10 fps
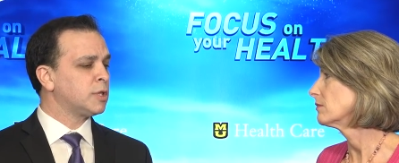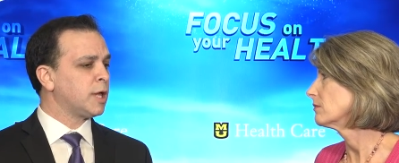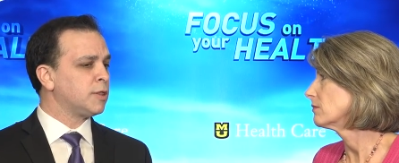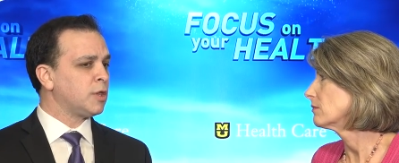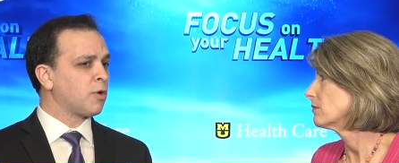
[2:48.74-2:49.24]

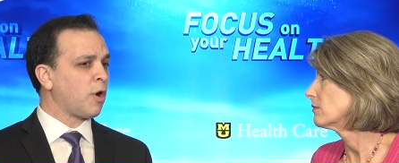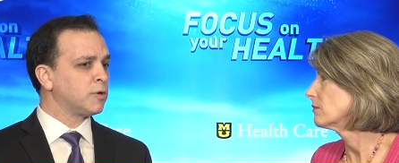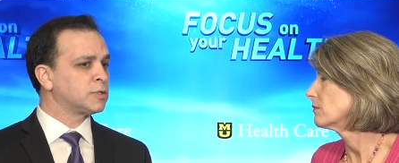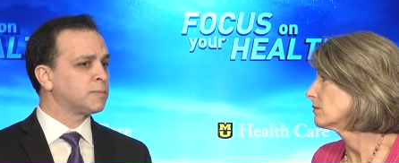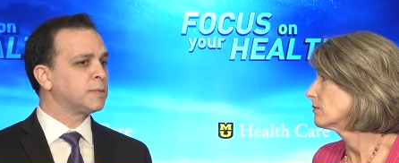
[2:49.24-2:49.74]
Speaker 1: that there are
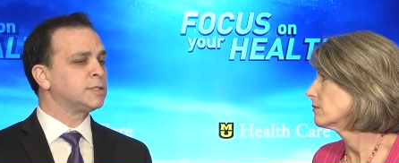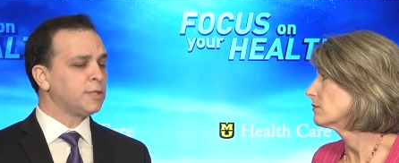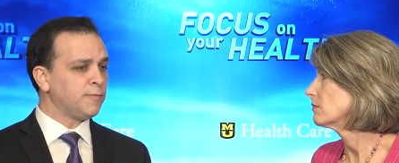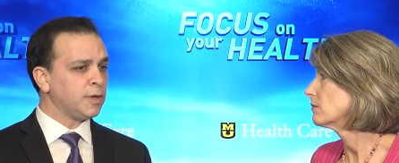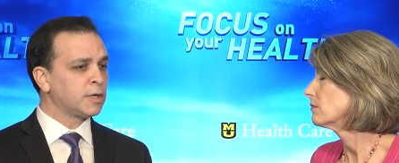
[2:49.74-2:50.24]

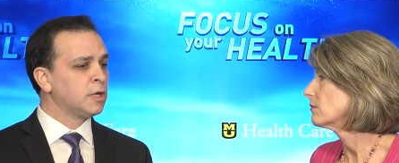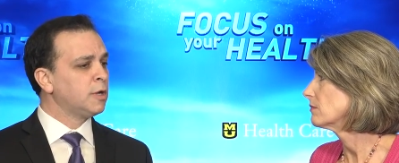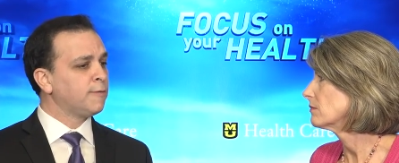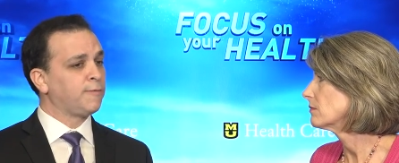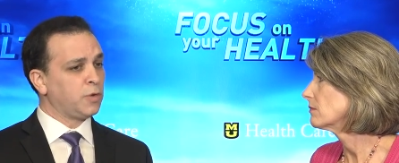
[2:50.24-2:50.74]
specific
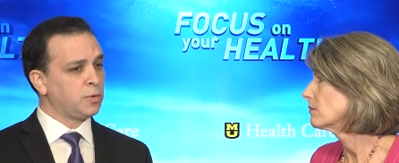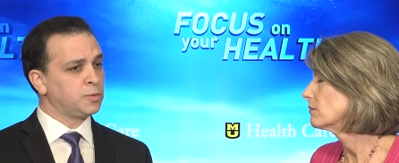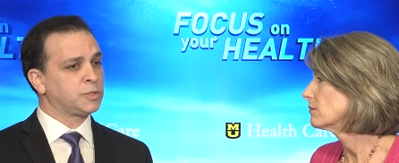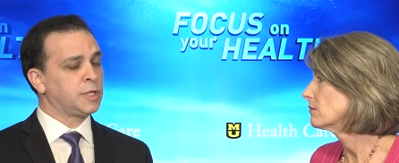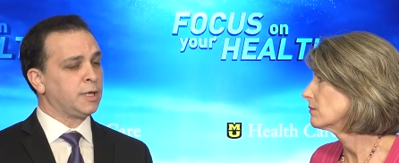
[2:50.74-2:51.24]

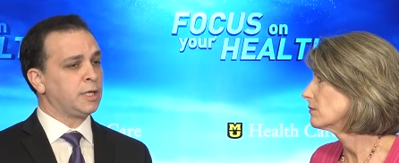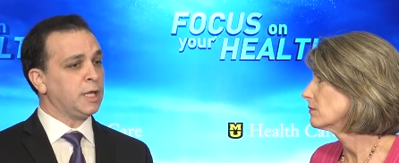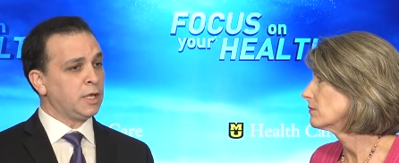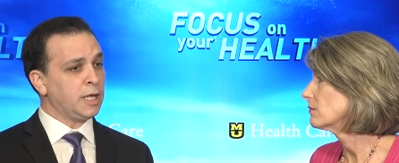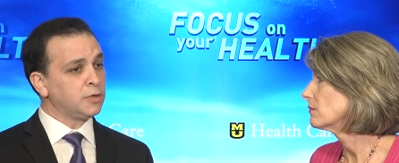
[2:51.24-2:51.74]
foods that
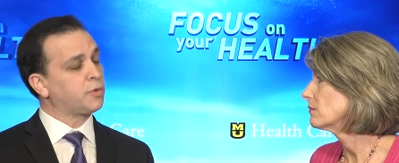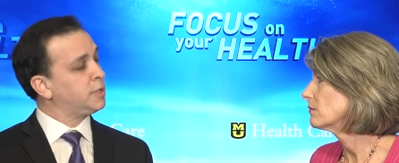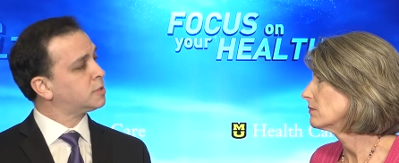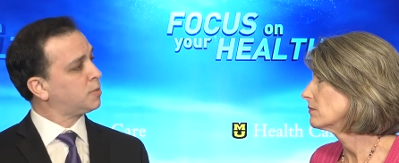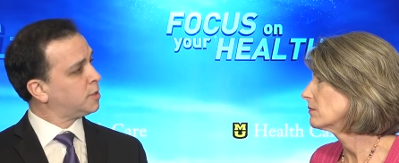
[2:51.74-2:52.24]

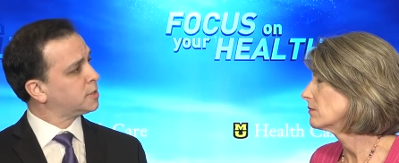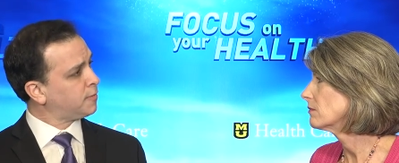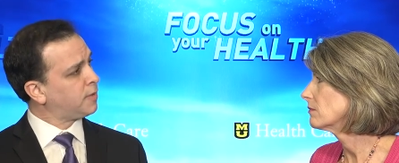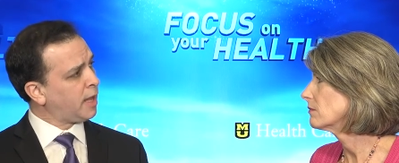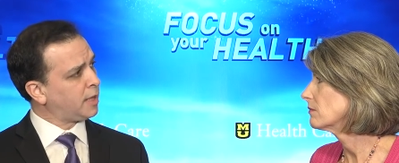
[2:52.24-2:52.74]
increase the risk
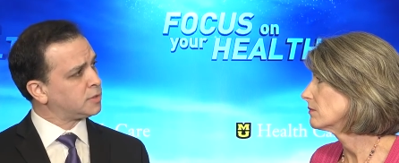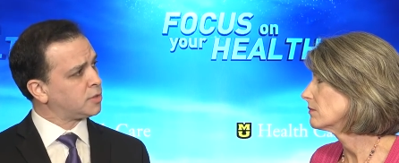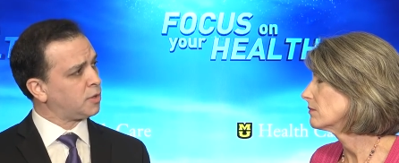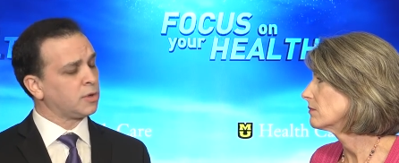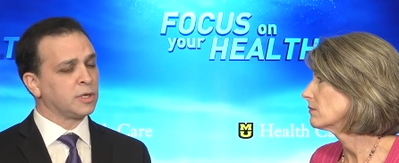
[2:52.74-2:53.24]
of
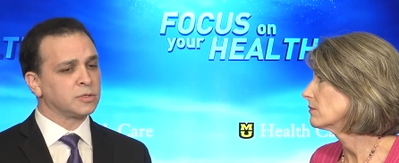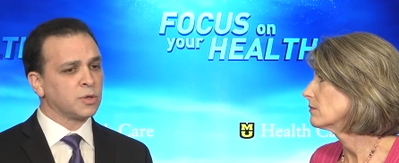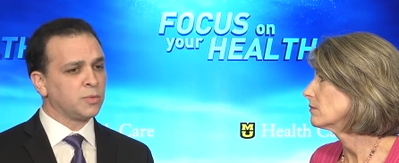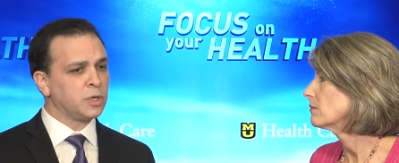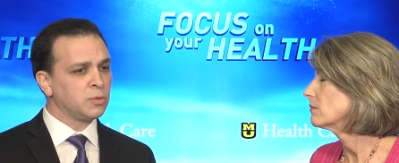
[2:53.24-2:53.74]
cancer. And
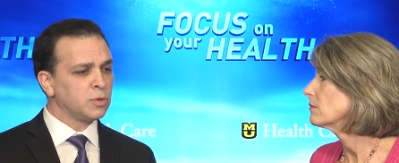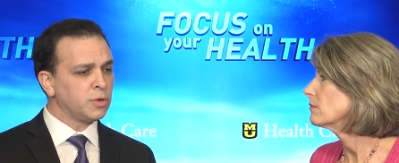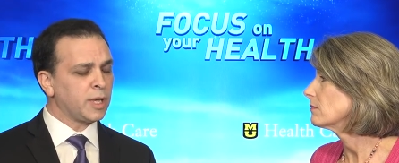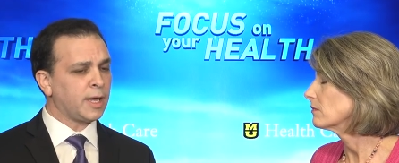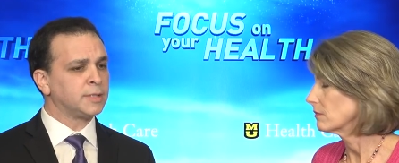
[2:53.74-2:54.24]
so, when you
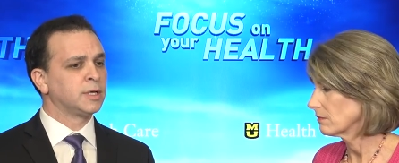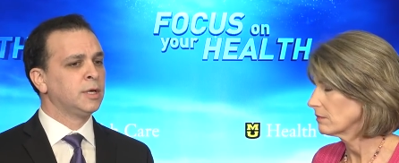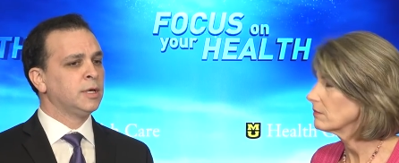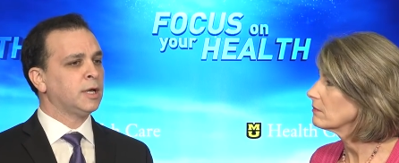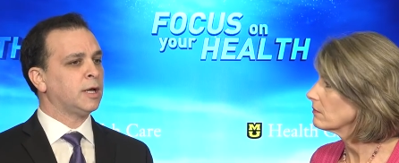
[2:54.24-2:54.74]
look at
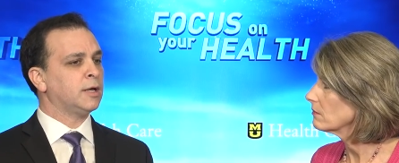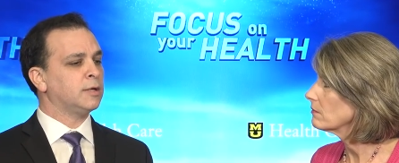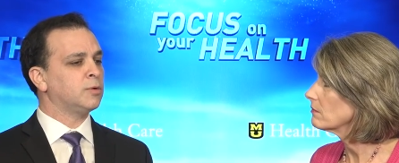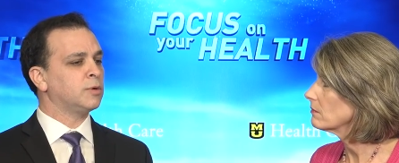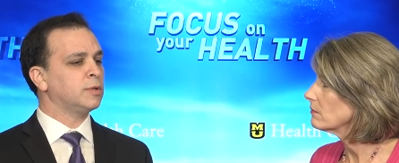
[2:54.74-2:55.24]

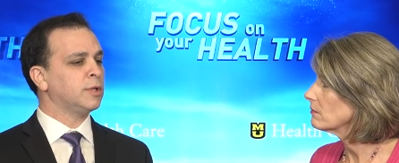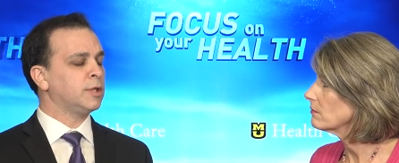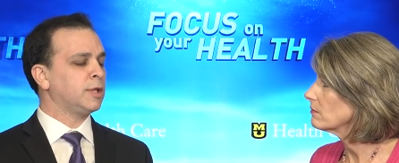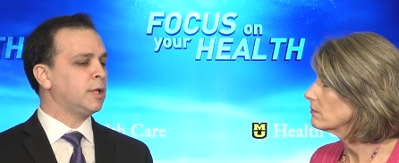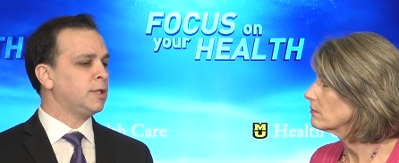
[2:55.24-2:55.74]
uh,
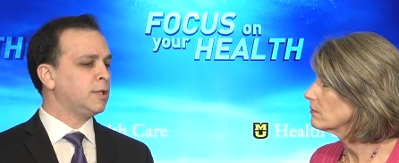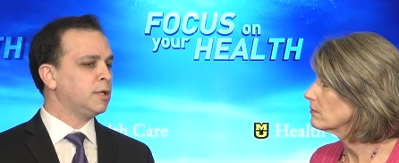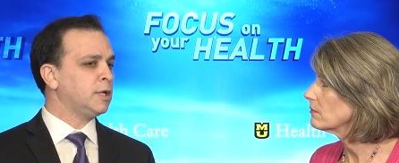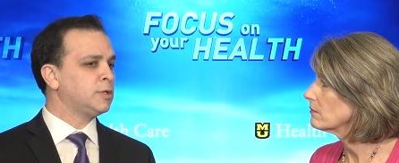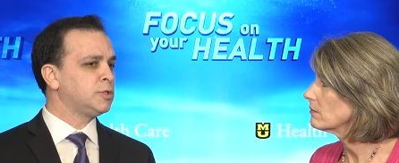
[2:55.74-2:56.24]

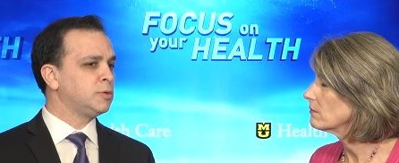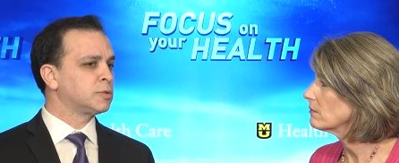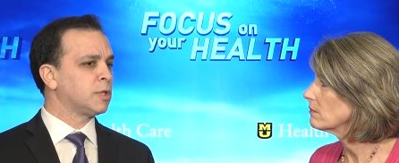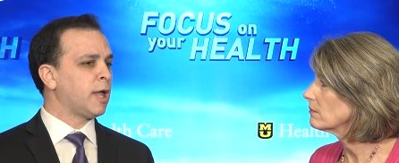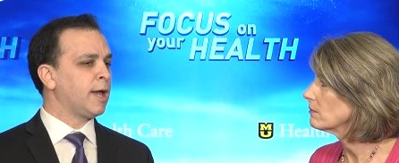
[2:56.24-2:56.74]

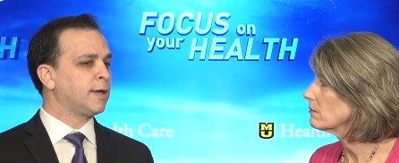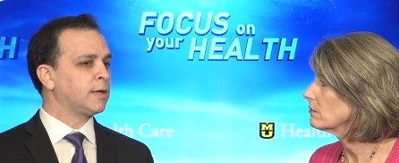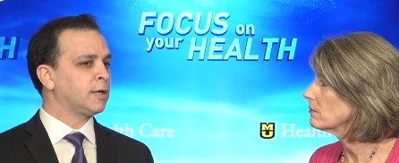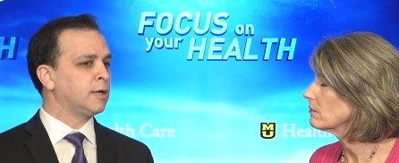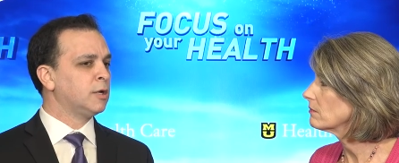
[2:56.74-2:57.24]
issues like
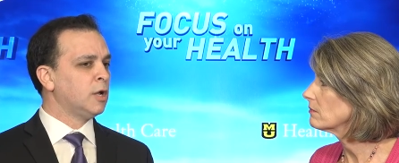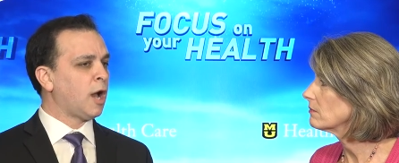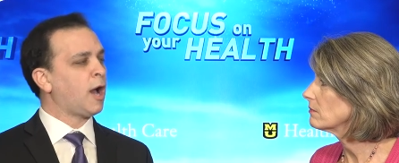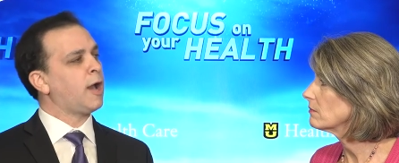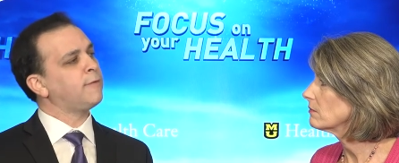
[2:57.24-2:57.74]
uh,
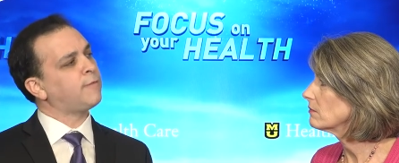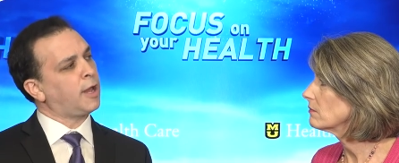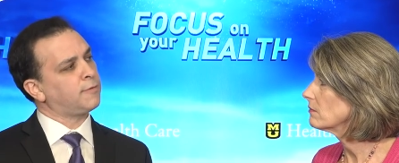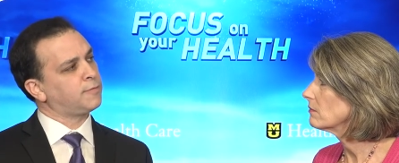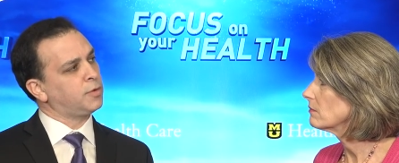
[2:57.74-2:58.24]
high
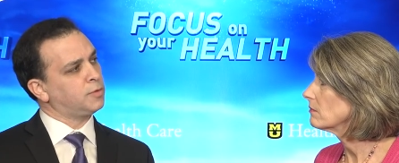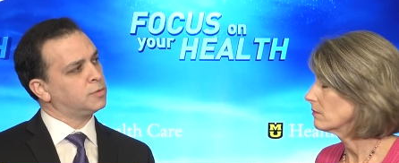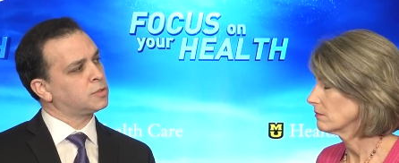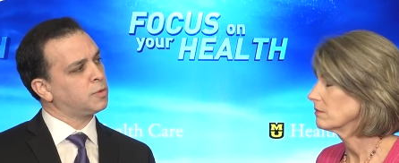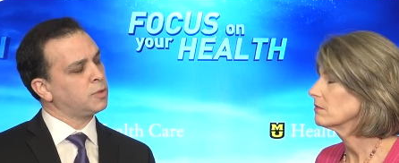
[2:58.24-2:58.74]
fat foods,
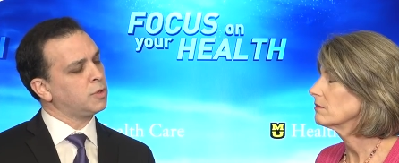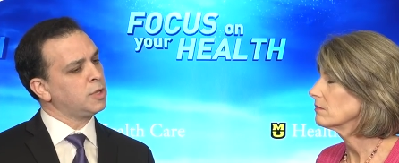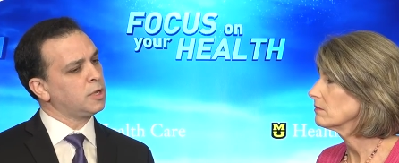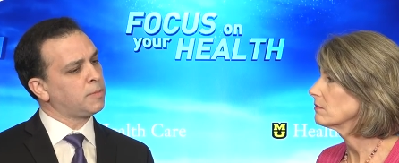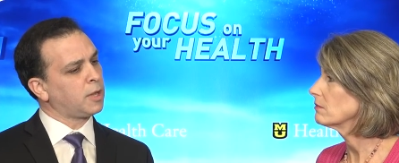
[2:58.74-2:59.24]
so when you
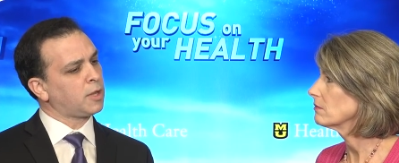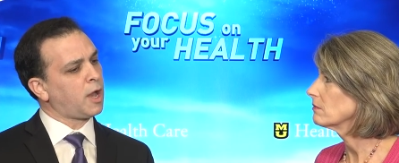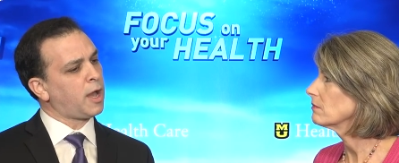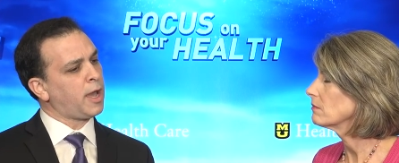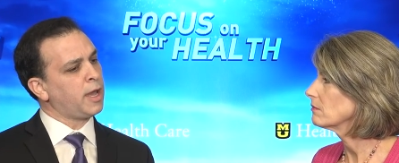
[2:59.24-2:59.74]
think about
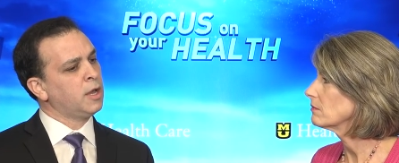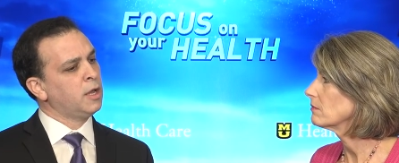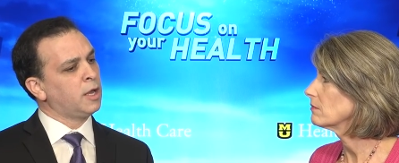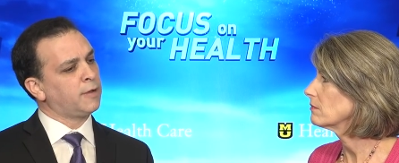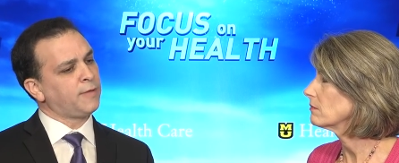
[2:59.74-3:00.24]
high
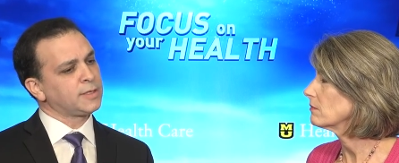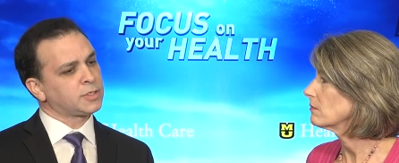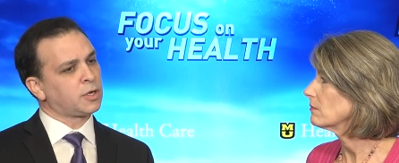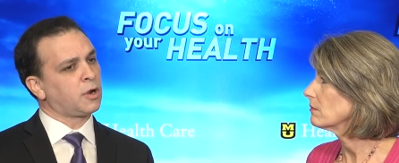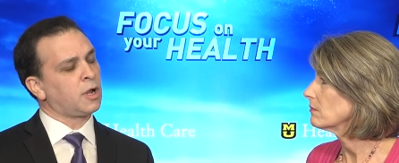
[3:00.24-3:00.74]
uh, fats
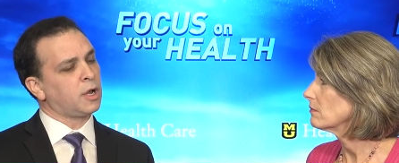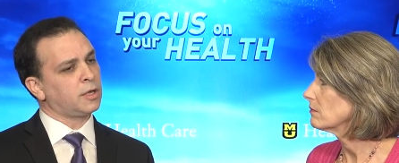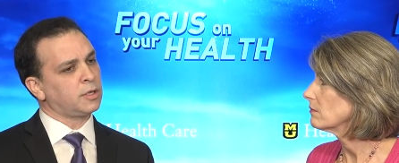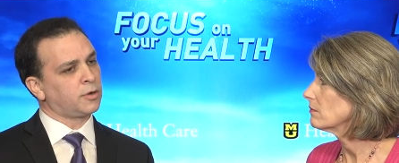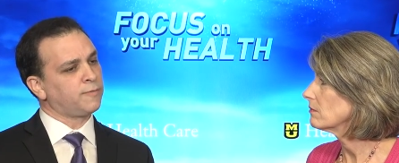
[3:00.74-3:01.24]
that are,
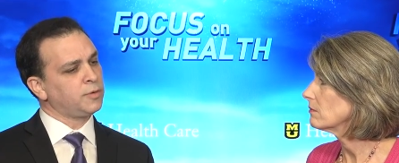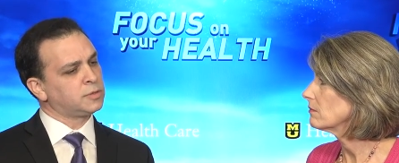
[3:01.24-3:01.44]
or foods